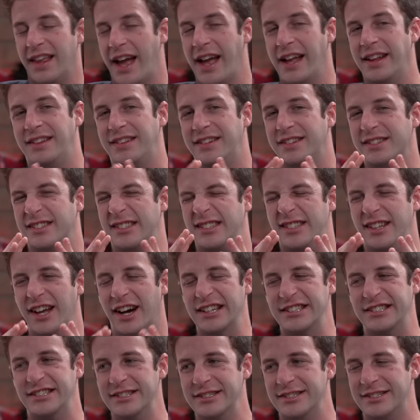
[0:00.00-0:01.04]
It just
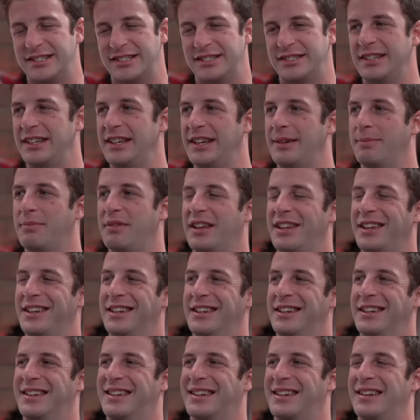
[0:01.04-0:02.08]
doesn't seem
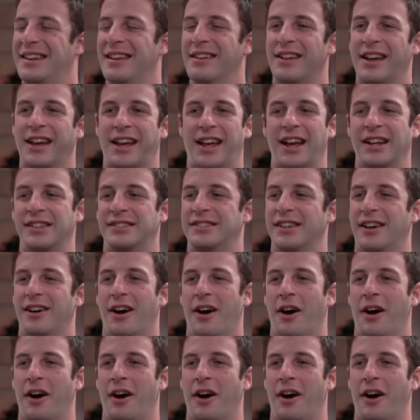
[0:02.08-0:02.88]
like it's